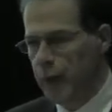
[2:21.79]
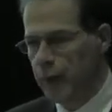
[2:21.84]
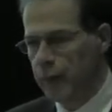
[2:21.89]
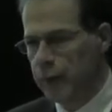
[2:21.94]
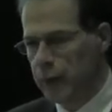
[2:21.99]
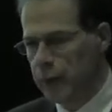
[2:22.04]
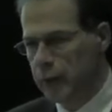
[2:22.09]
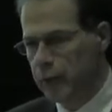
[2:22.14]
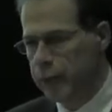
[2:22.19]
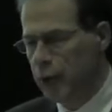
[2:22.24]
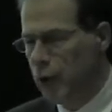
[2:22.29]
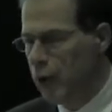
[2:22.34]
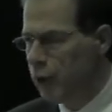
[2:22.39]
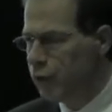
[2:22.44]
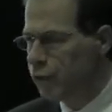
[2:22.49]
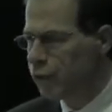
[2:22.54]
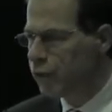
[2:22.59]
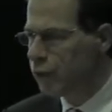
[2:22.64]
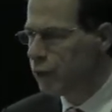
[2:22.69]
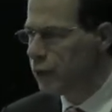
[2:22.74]
public
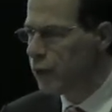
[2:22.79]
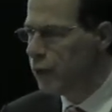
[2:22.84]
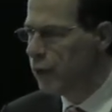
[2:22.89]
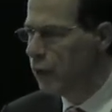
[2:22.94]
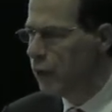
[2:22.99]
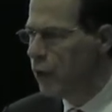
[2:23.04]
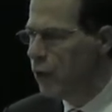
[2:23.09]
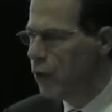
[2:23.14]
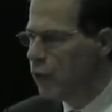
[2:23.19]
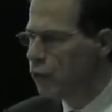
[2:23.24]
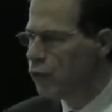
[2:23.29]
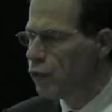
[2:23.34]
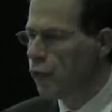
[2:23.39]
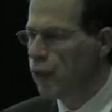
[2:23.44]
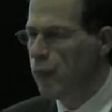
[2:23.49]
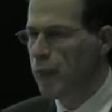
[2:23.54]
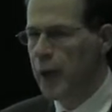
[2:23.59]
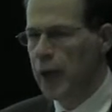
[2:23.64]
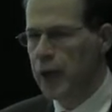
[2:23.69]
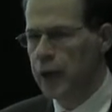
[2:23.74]
policy to
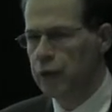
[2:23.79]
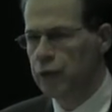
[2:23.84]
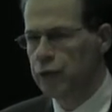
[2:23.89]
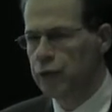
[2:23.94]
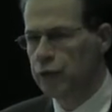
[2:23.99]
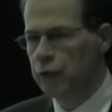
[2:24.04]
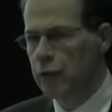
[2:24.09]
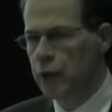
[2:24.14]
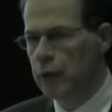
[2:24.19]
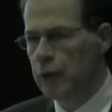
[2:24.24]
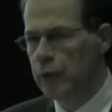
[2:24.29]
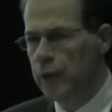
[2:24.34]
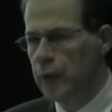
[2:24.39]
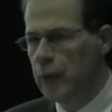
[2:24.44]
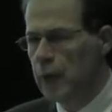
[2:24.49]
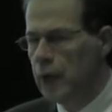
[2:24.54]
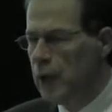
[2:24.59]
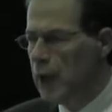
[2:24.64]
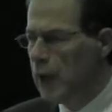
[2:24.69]
the mainstream.